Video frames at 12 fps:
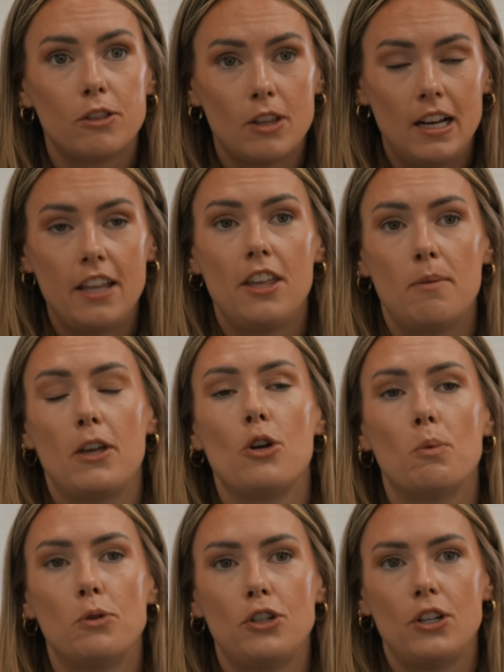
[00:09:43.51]
the lithium that
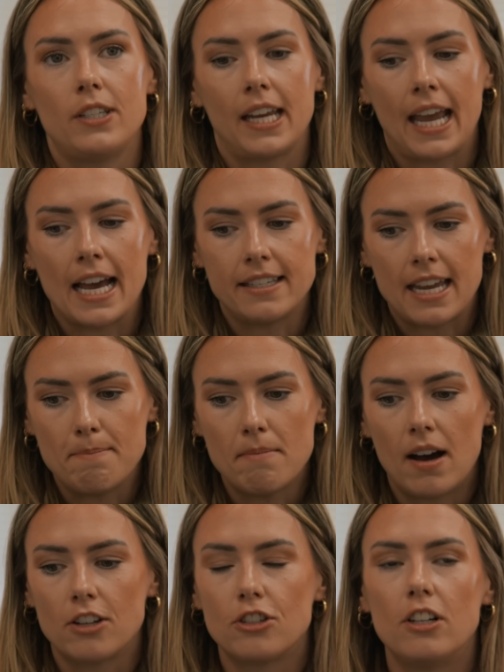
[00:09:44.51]
you're producing has a
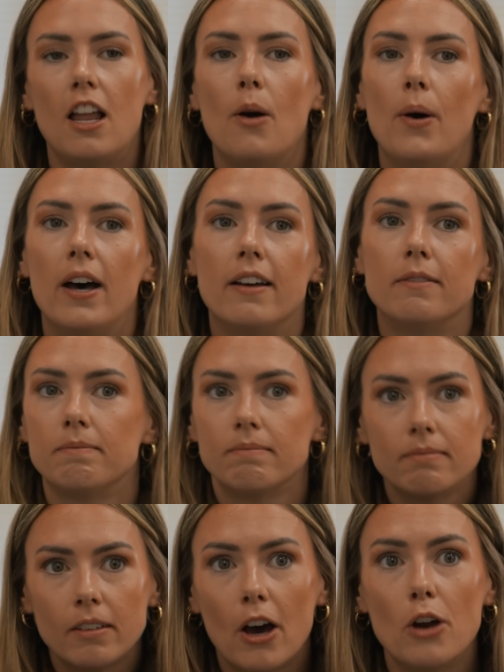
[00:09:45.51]
much lower
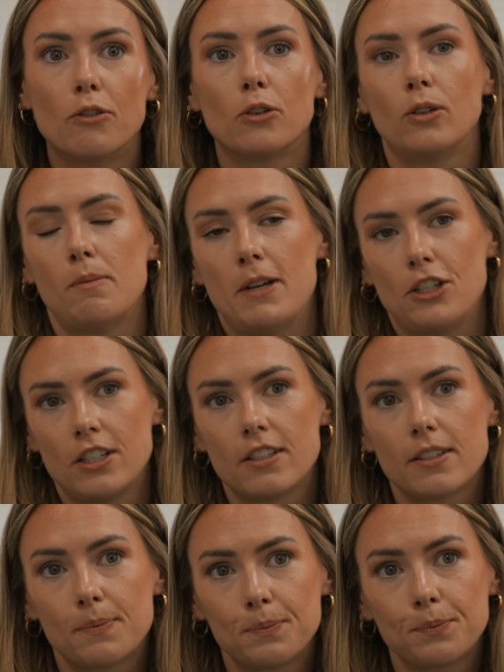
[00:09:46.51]
overall
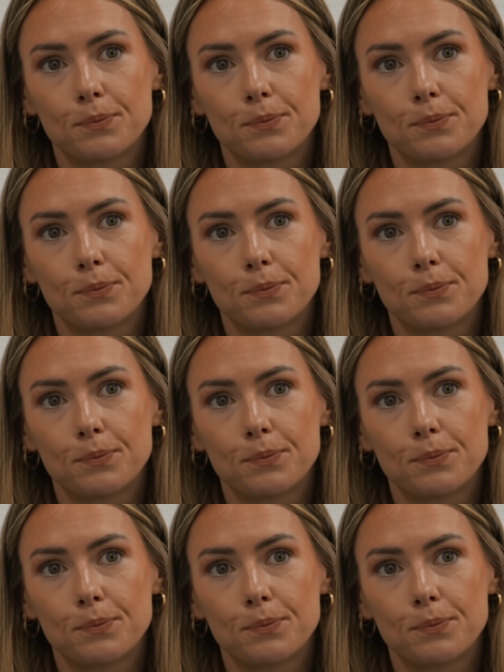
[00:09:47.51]
emissions?